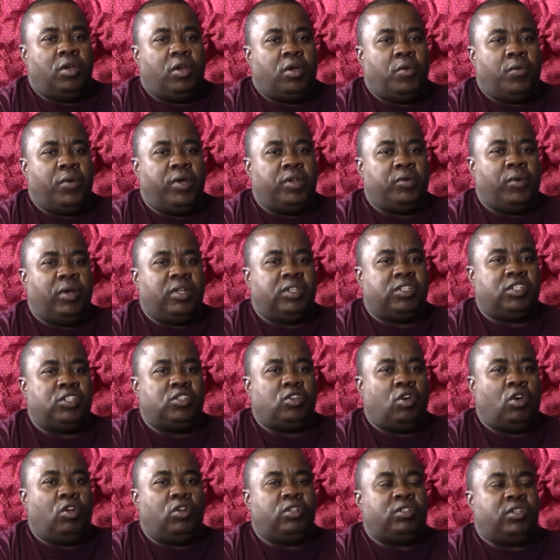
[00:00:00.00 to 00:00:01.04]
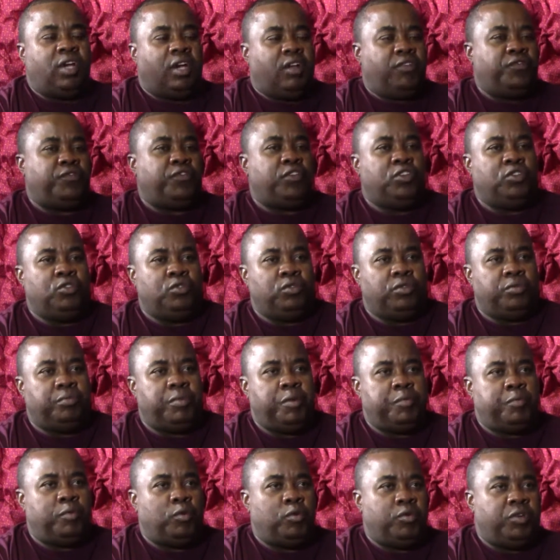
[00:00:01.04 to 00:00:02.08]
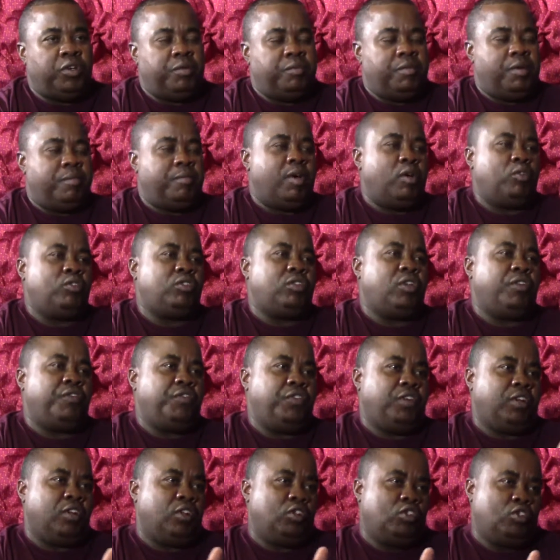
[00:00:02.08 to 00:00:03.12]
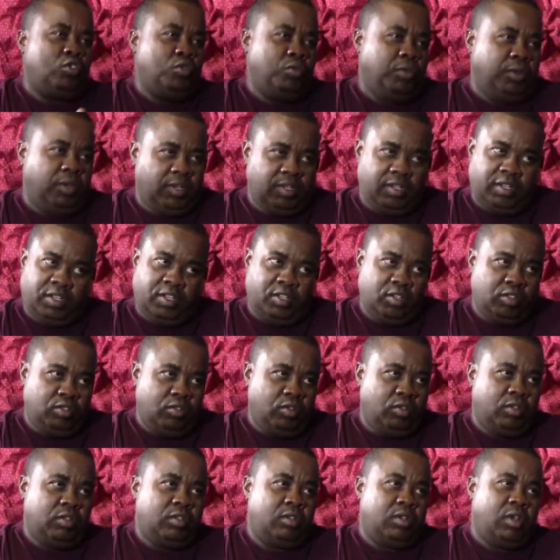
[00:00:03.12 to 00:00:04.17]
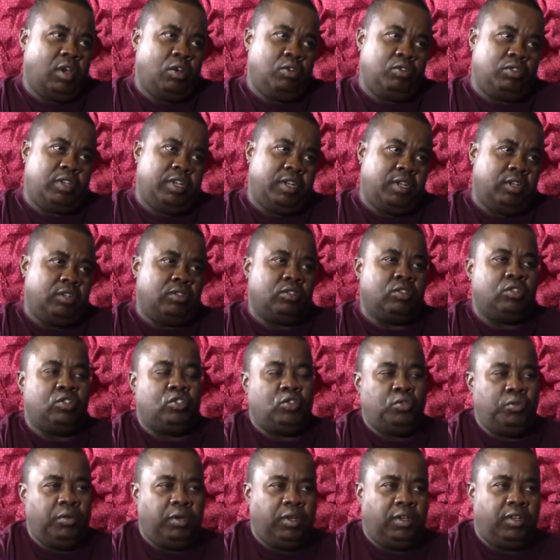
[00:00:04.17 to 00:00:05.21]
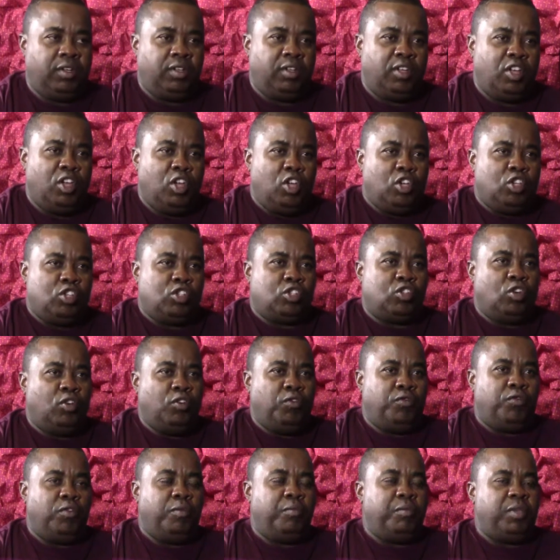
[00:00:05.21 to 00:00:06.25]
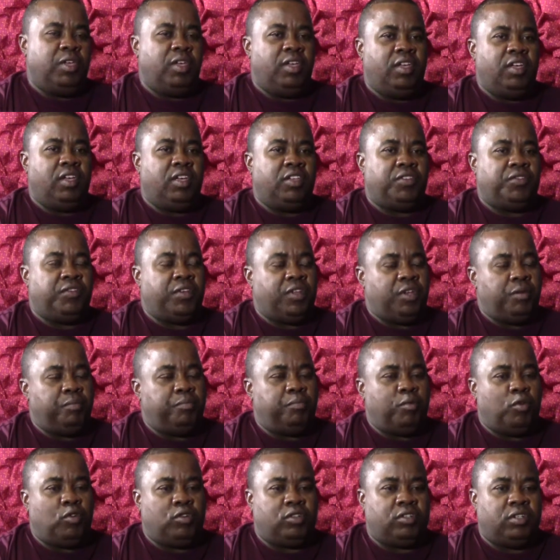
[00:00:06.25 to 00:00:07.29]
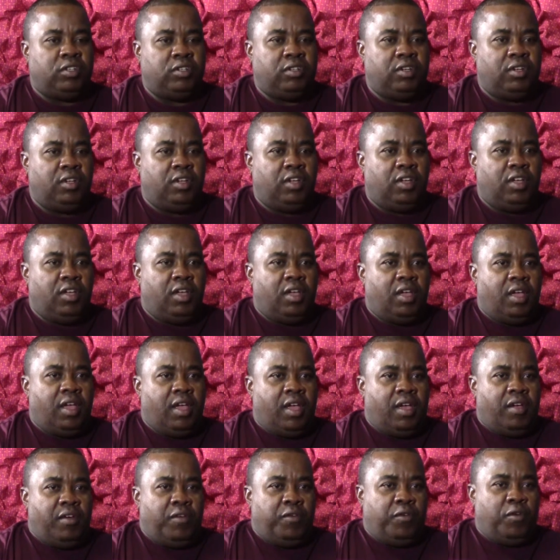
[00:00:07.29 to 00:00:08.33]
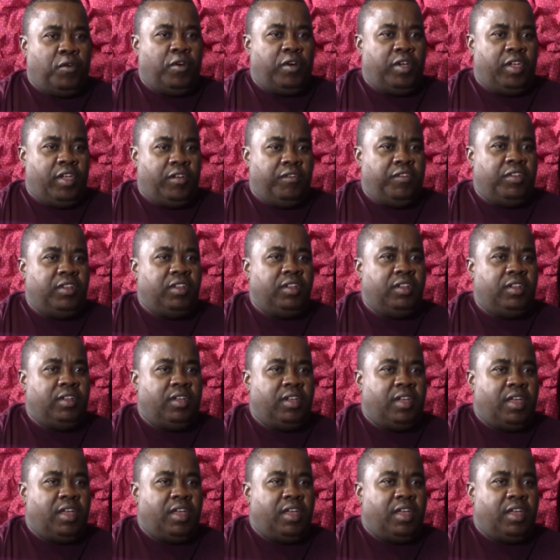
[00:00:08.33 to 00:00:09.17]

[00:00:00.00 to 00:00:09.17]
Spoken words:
once it's all done for you, people will remember how difficult you were, not how talented you were. So for me, it's very important. For even,